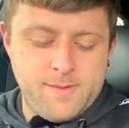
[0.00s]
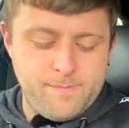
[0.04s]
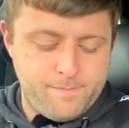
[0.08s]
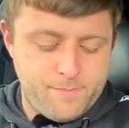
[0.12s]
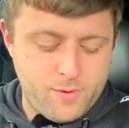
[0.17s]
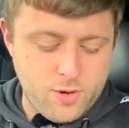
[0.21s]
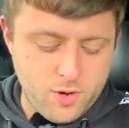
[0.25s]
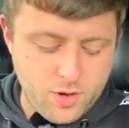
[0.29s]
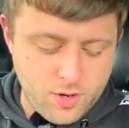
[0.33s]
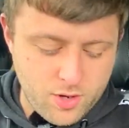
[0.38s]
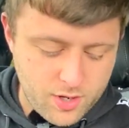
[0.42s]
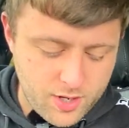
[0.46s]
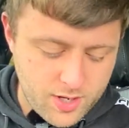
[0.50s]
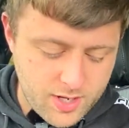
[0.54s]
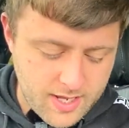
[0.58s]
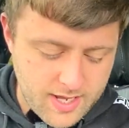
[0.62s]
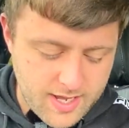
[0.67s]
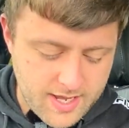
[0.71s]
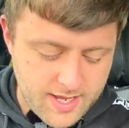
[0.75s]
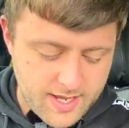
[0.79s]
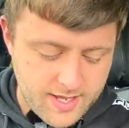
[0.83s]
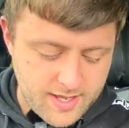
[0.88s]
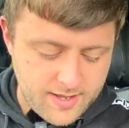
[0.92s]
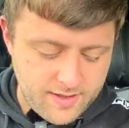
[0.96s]
But
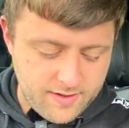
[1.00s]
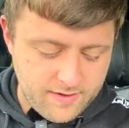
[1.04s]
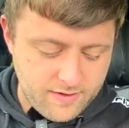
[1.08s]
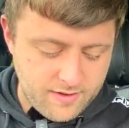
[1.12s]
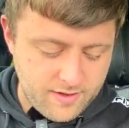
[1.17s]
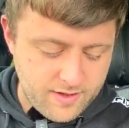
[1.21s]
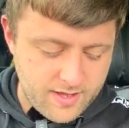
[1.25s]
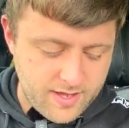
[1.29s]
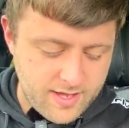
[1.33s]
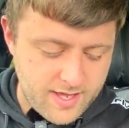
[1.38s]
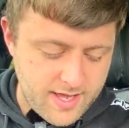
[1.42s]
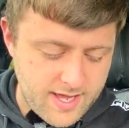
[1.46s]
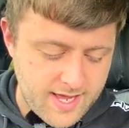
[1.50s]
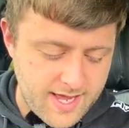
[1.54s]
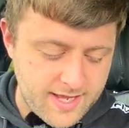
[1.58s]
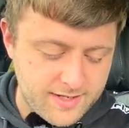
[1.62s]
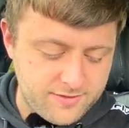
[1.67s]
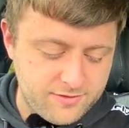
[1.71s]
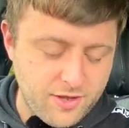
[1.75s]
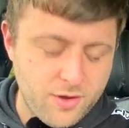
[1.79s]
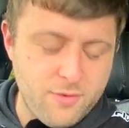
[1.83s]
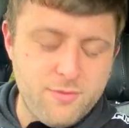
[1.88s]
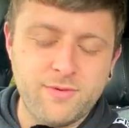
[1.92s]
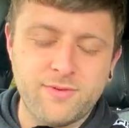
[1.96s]
I
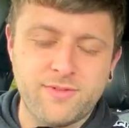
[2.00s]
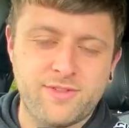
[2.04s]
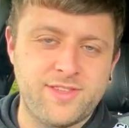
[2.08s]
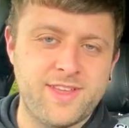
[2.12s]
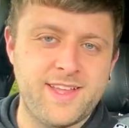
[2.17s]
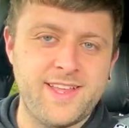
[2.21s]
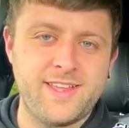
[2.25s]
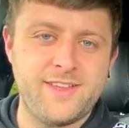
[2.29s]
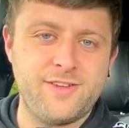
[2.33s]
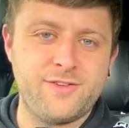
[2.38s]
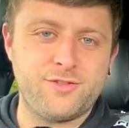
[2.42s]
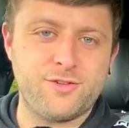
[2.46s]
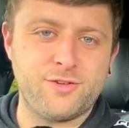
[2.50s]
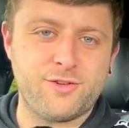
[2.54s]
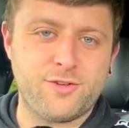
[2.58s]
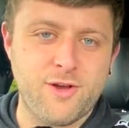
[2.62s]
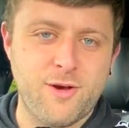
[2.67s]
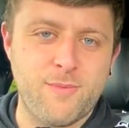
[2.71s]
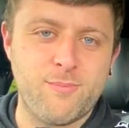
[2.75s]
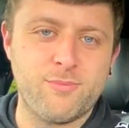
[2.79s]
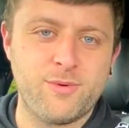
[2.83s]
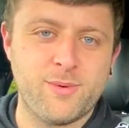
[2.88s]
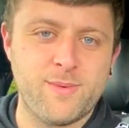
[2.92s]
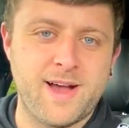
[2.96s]
don't think you should
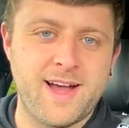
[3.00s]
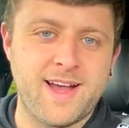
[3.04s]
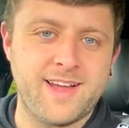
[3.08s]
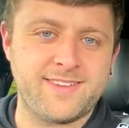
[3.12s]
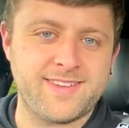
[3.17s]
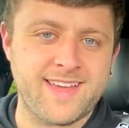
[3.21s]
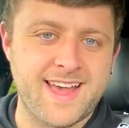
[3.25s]
compromise a